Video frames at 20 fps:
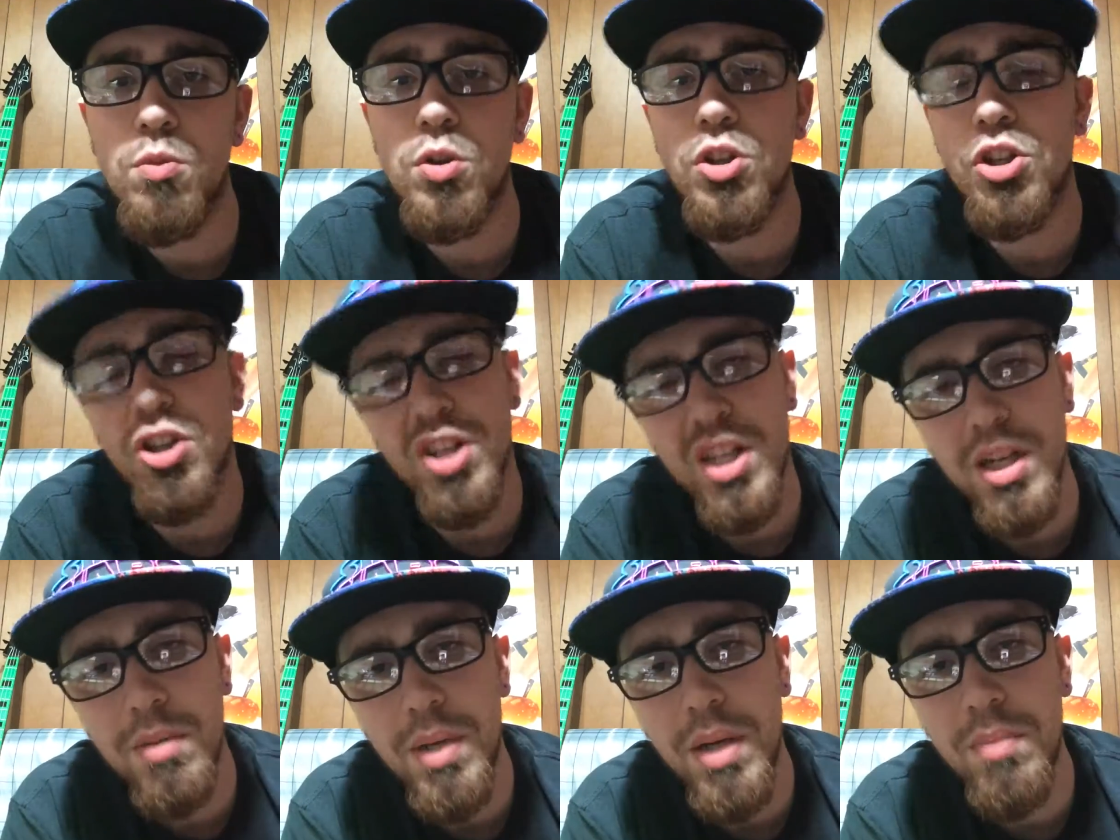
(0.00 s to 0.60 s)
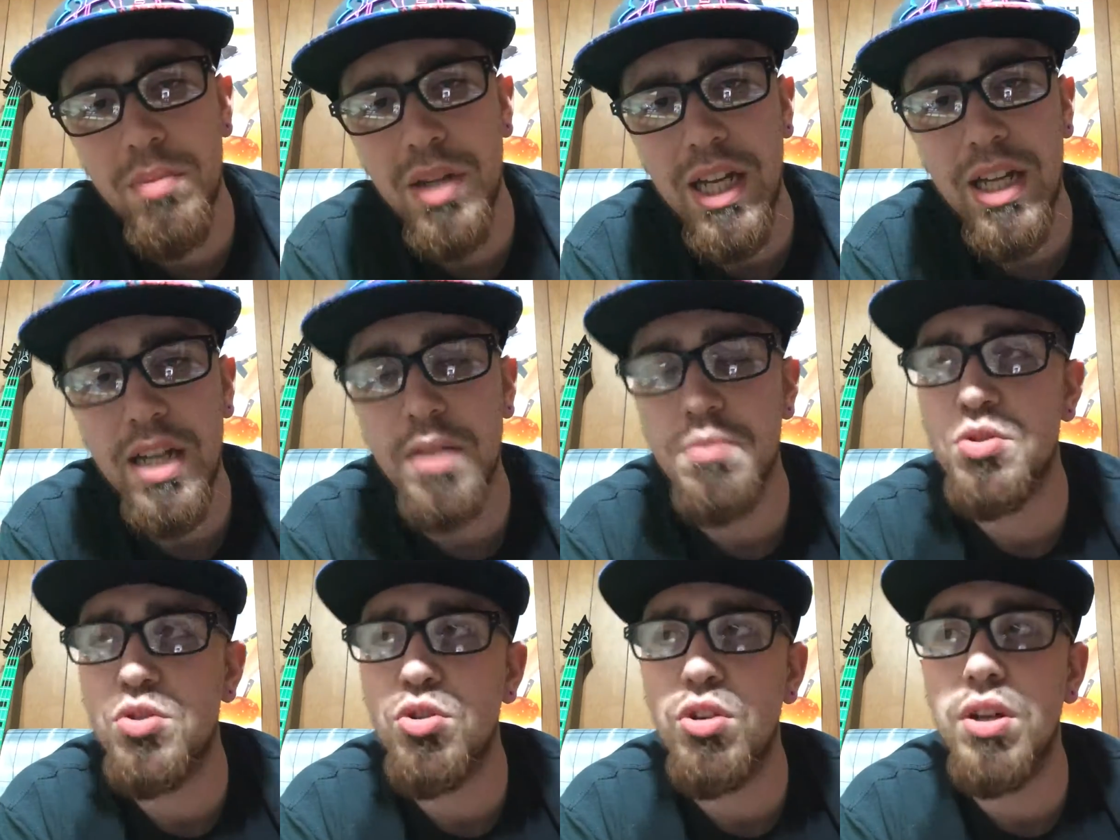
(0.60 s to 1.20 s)
We're talking about Black
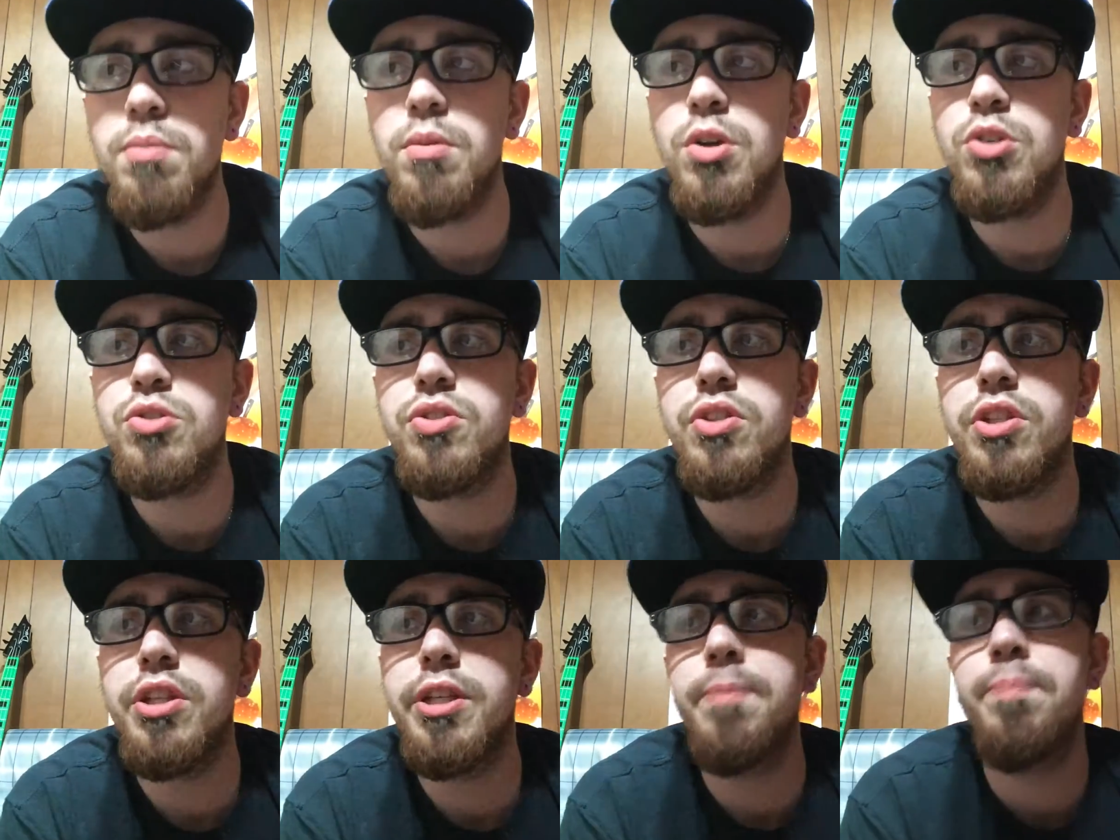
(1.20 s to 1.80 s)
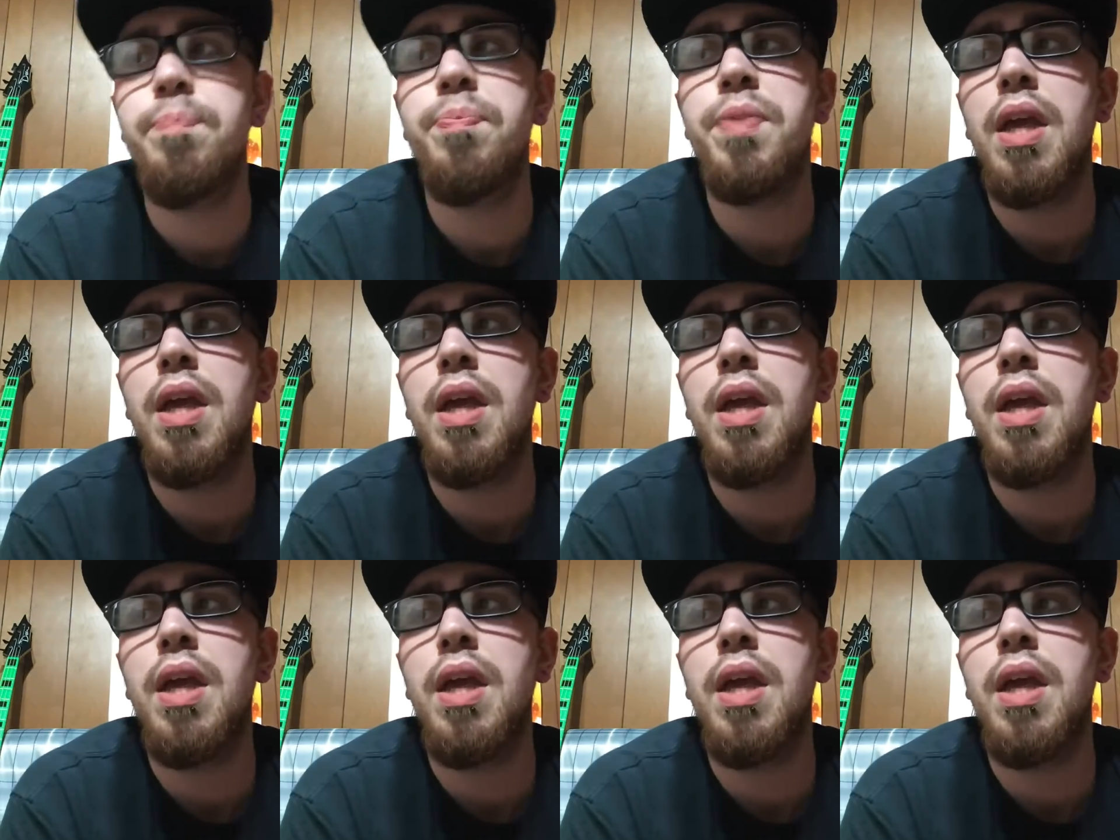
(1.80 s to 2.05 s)
Ops 3 mostly.